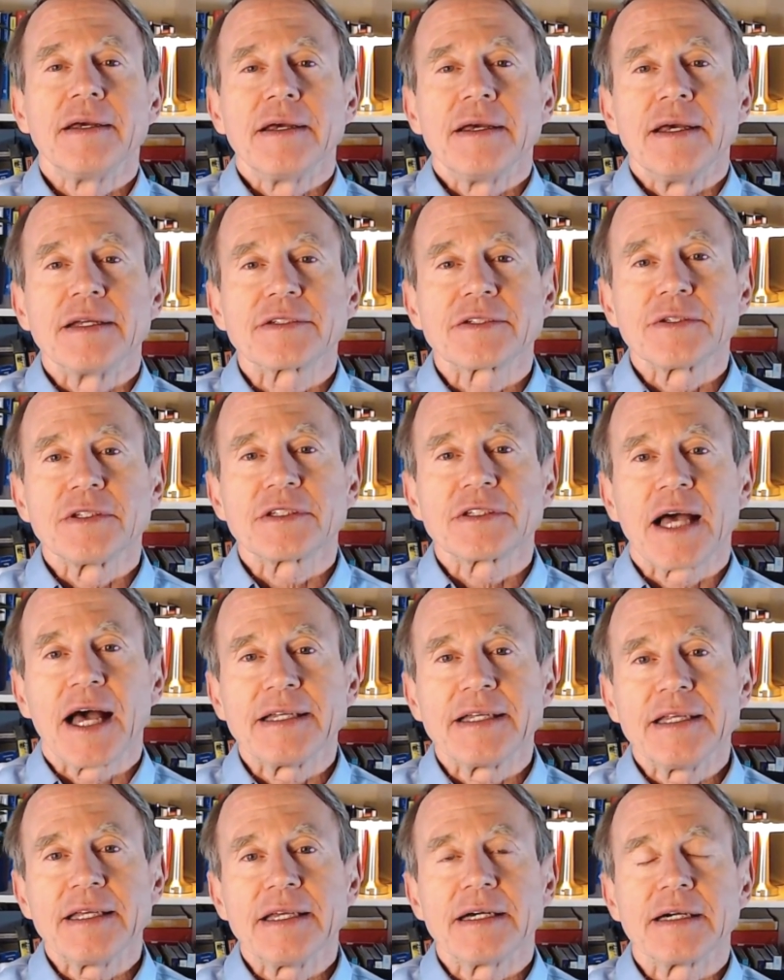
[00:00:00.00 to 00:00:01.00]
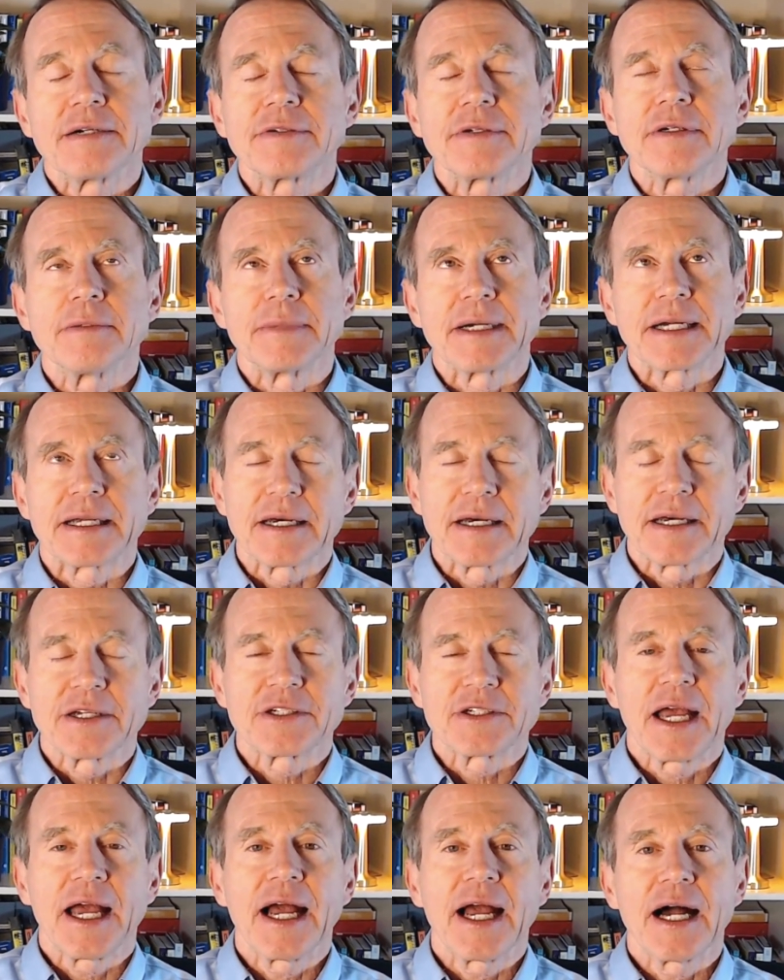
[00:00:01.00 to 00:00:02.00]
And so this idea of, oh my
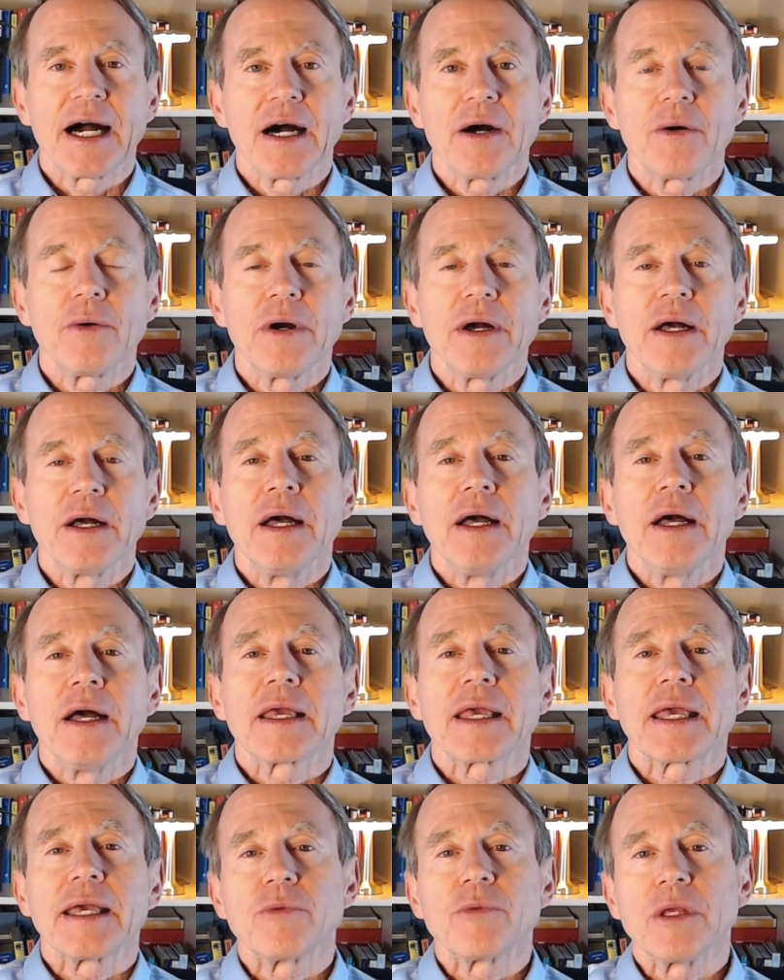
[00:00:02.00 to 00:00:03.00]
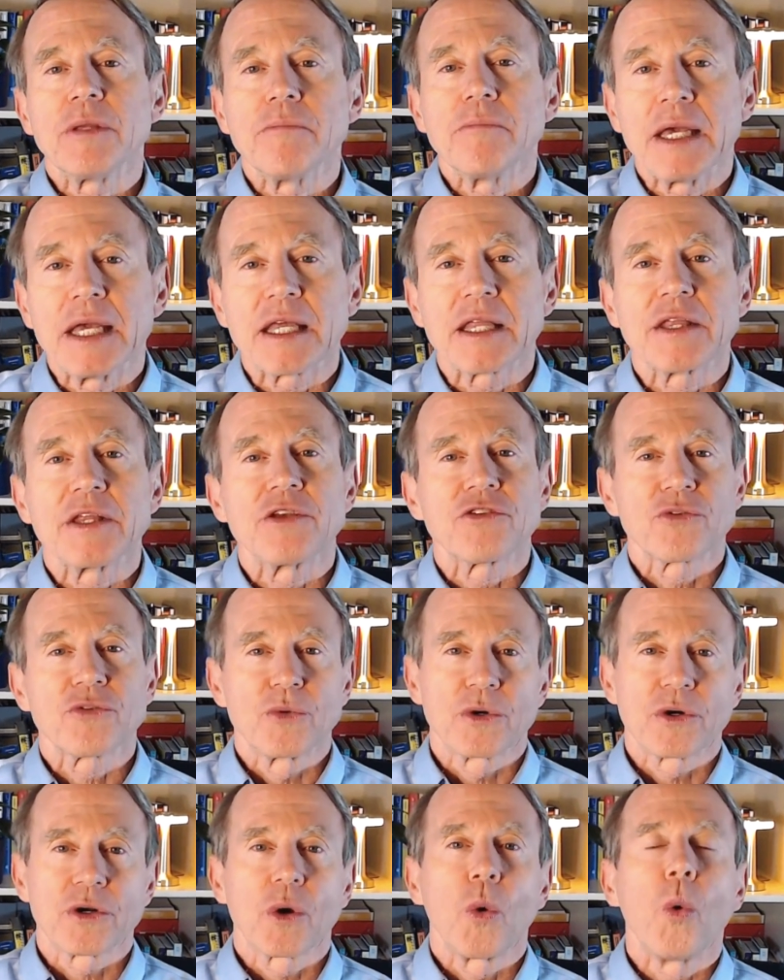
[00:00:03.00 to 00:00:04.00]
gosh, how can we make this
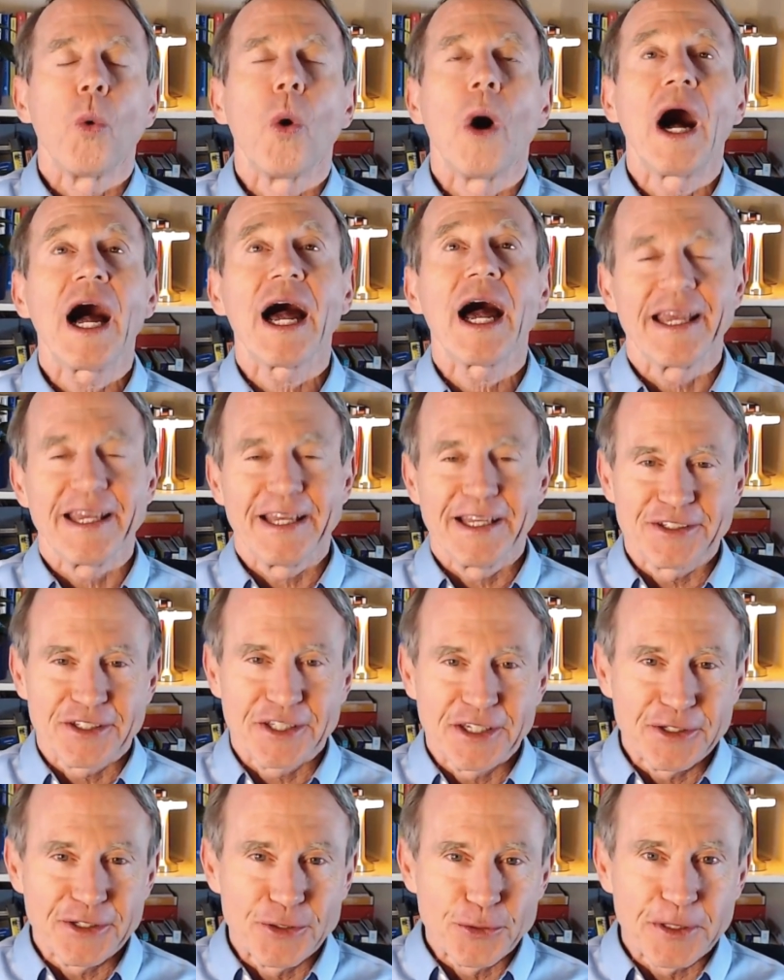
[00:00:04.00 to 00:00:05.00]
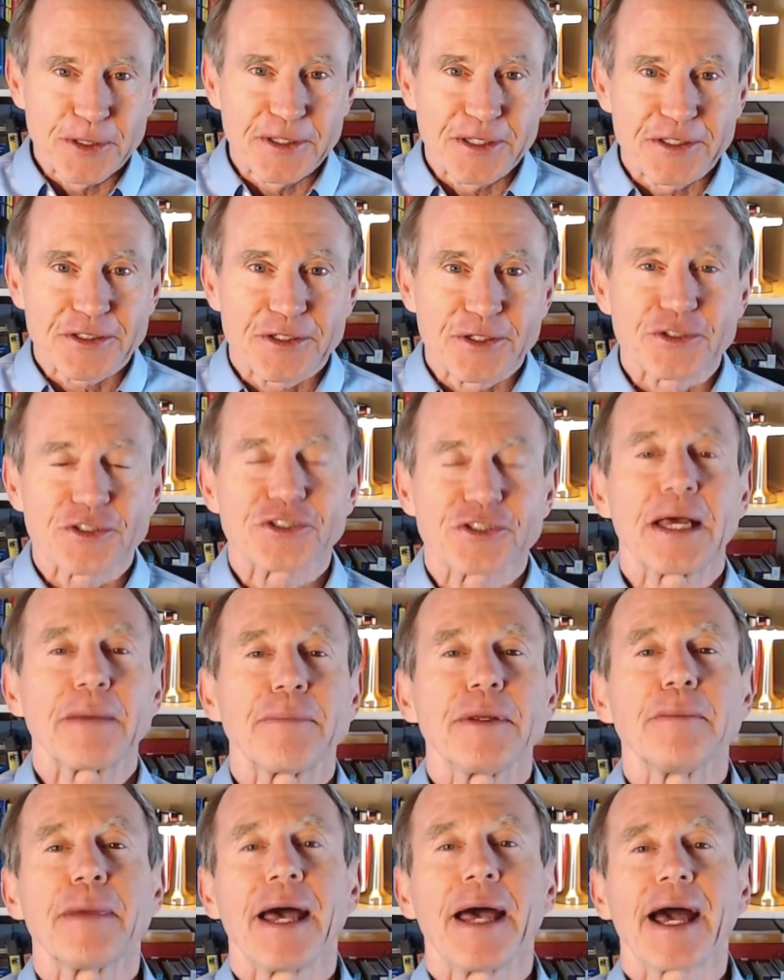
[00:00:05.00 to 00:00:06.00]
work? Why is he doing this?
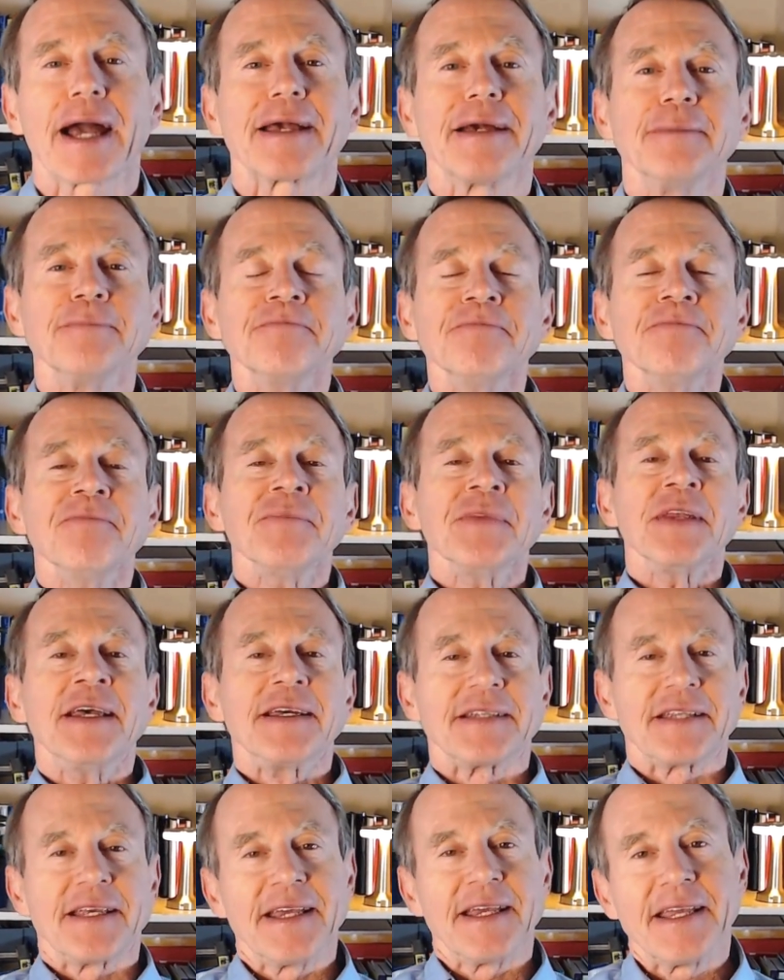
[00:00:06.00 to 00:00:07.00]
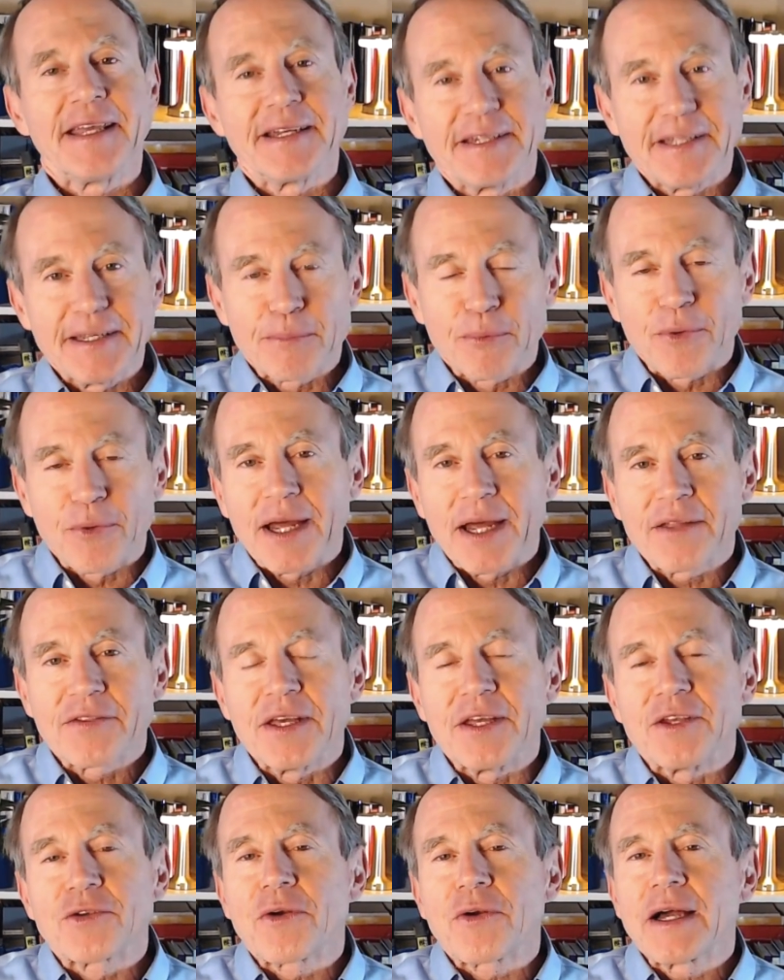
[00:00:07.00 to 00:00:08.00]
Stepping back, taking a deep breath
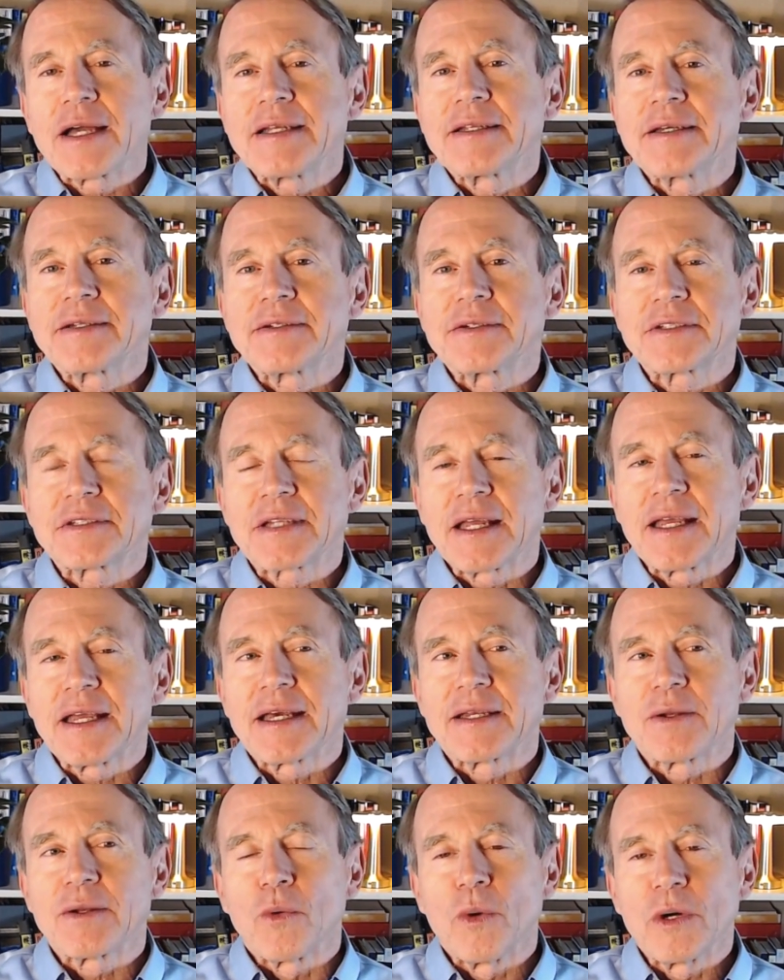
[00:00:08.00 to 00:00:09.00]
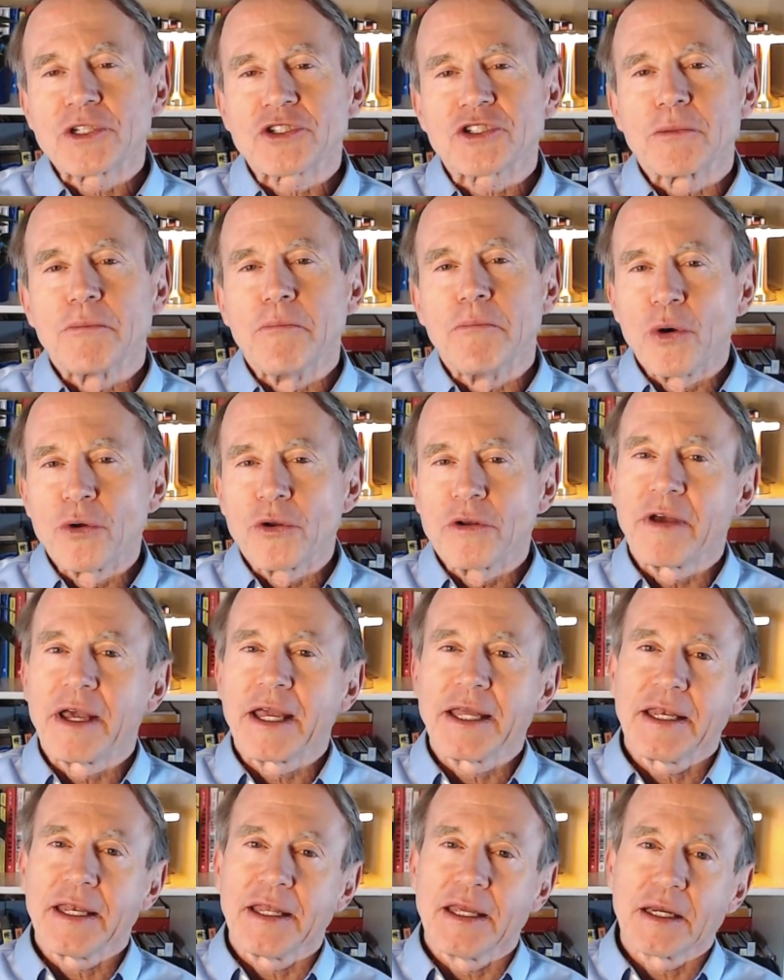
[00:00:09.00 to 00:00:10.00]
and trying to understand what's
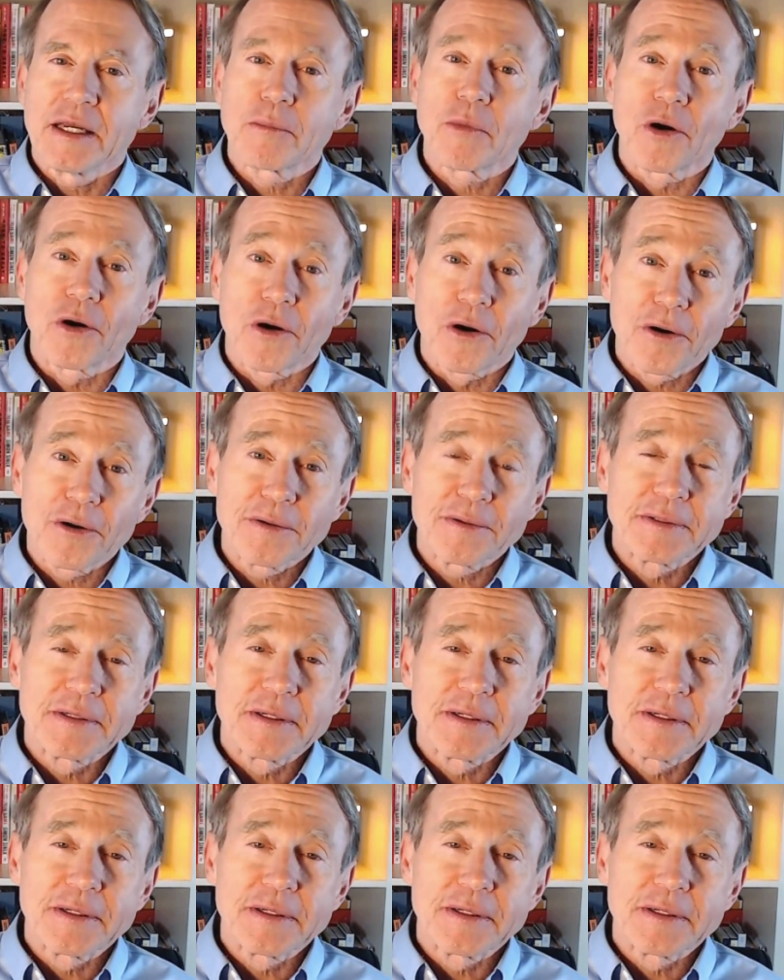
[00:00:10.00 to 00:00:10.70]
motivating him or her